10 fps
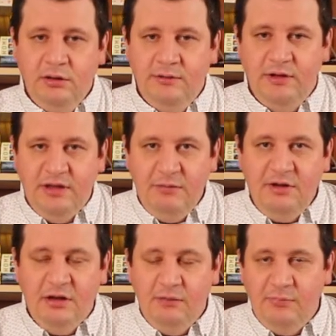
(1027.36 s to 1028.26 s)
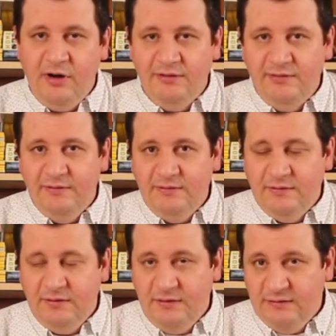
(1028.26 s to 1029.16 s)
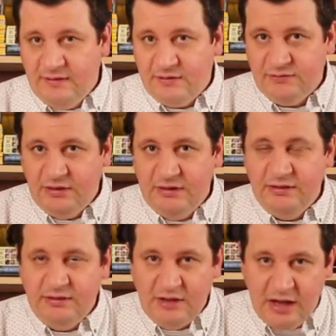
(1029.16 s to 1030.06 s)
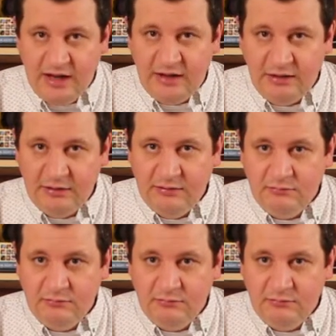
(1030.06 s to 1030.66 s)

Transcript: The chemical process is actually dying.